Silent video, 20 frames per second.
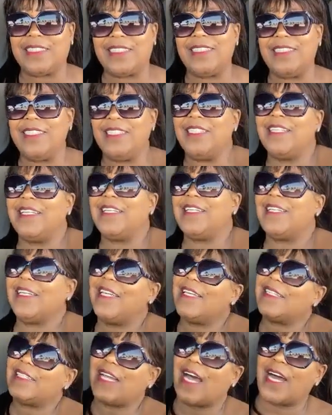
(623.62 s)

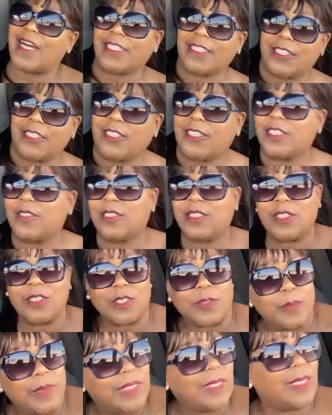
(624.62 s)
get tired,
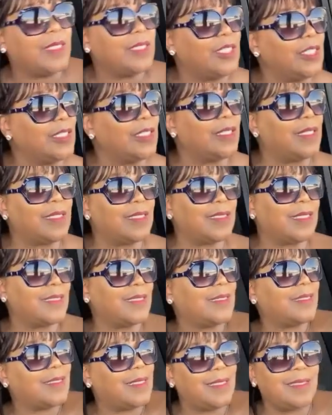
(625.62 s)
you know, because you know
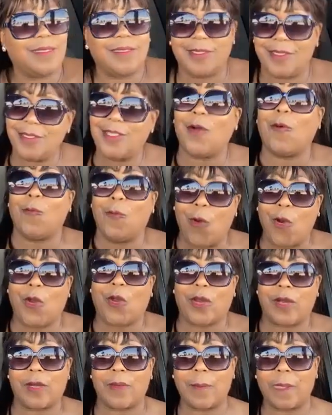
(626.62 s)
that's your
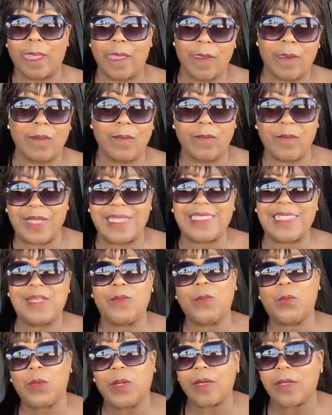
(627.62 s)
work. When I
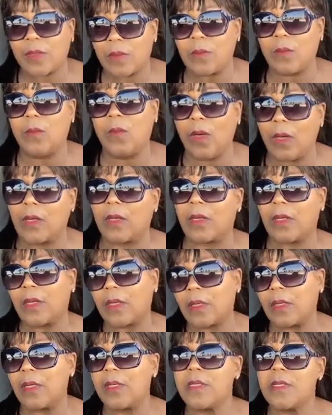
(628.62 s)
say work,
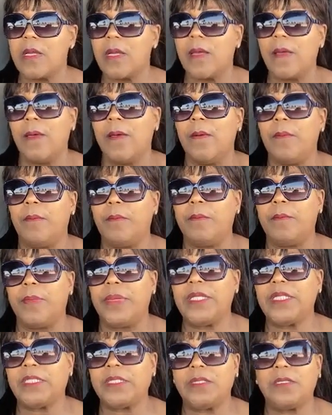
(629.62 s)

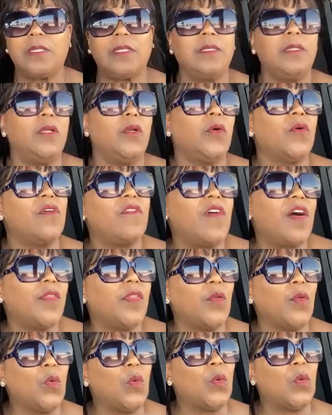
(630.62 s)
but it's to
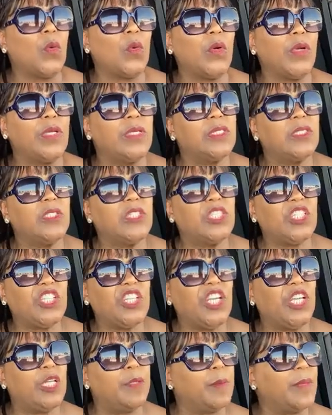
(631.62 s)
glorify the Lord and see
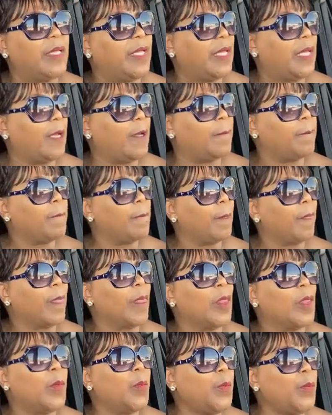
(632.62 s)
His kingdom, and then
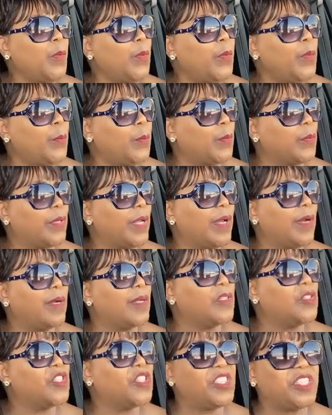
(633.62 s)
the people
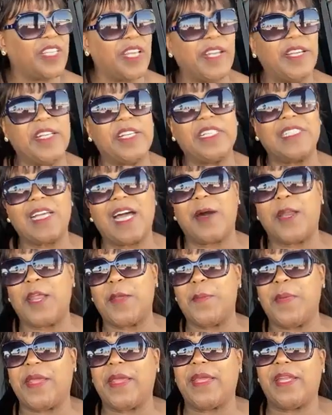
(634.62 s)
that understands how
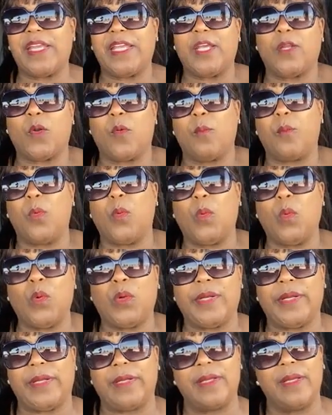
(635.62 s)
they begin to get on
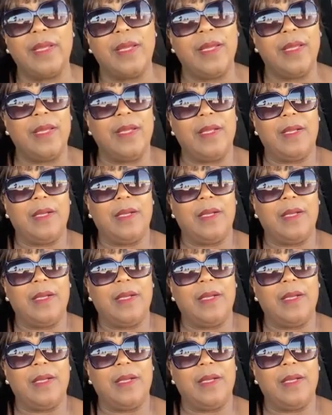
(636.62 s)
board and